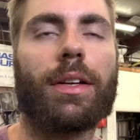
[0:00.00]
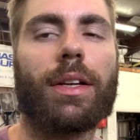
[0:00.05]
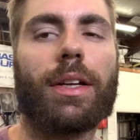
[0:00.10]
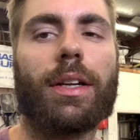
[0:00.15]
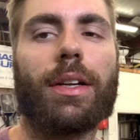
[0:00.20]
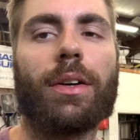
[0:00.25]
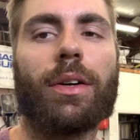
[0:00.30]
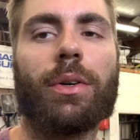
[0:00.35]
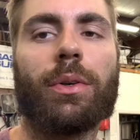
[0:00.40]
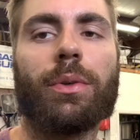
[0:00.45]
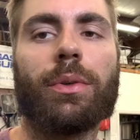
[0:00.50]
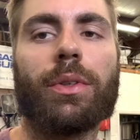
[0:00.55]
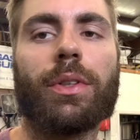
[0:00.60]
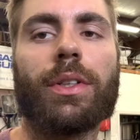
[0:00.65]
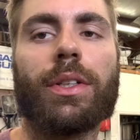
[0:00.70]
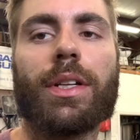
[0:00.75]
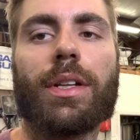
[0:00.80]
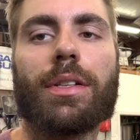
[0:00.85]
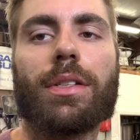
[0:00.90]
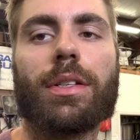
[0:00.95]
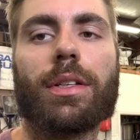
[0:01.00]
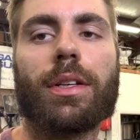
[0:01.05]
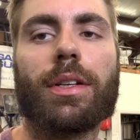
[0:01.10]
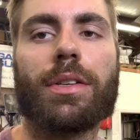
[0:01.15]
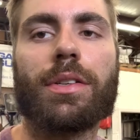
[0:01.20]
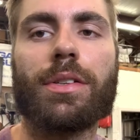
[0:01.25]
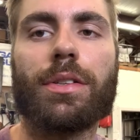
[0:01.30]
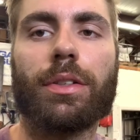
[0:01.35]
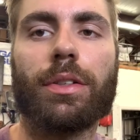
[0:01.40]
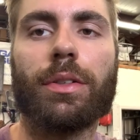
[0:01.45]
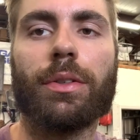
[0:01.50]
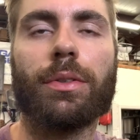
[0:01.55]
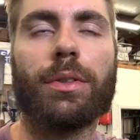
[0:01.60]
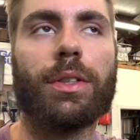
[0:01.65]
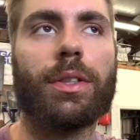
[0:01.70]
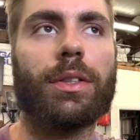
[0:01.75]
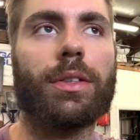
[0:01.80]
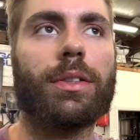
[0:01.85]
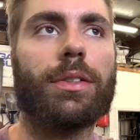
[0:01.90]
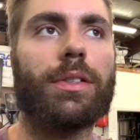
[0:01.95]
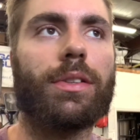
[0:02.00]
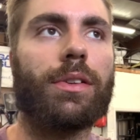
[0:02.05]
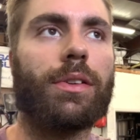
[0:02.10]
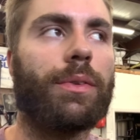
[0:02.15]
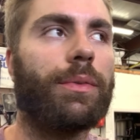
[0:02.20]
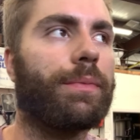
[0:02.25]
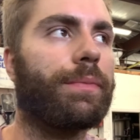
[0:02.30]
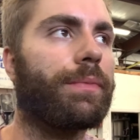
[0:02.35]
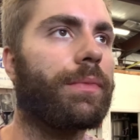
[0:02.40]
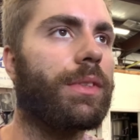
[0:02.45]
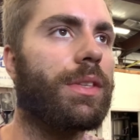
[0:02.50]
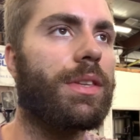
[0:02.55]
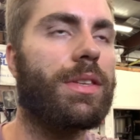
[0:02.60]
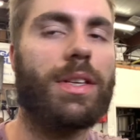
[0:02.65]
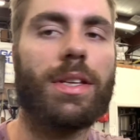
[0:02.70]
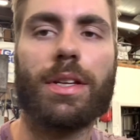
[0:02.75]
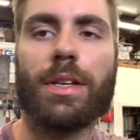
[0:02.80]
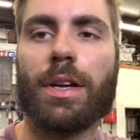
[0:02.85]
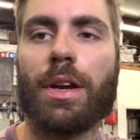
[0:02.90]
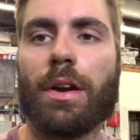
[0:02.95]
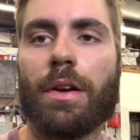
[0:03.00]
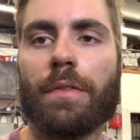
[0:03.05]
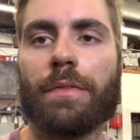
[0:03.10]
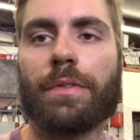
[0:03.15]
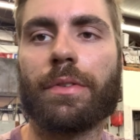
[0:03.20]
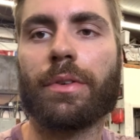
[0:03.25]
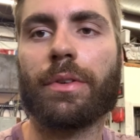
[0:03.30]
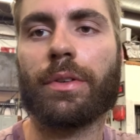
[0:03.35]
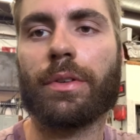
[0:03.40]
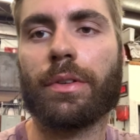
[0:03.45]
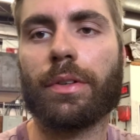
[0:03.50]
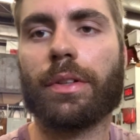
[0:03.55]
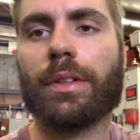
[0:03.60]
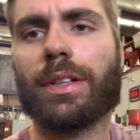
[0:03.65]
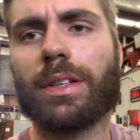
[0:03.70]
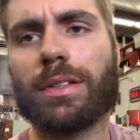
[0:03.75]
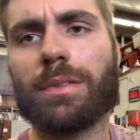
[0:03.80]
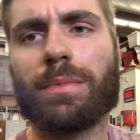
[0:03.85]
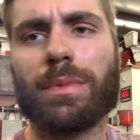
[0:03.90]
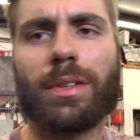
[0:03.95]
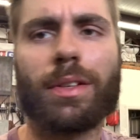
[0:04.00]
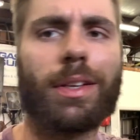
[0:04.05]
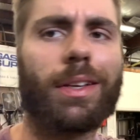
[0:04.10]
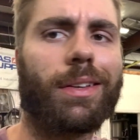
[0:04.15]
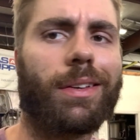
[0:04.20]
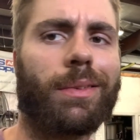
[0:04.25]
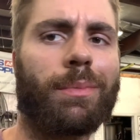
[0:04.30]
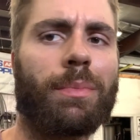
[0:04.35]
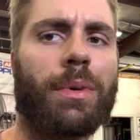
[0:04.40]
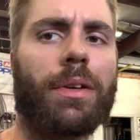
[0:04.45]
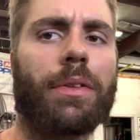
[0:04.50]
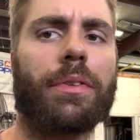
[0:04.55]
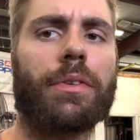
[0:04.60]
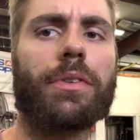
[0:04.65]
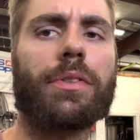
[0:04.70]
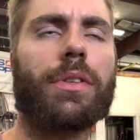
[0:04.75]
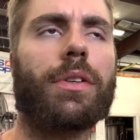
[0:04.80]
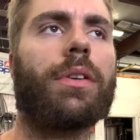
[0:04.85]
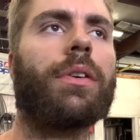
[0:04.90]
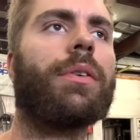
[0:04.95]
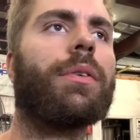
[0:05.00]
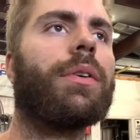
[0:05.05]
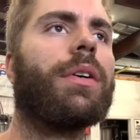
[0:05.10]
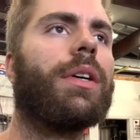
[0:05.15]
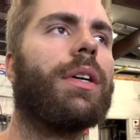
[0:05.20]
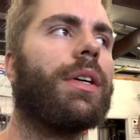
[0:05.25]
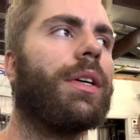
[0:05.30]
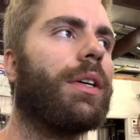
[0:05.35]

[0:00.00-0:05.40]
Got a hole in it. It's got a slow leak. So sitting here for, I think it's been like a month or so.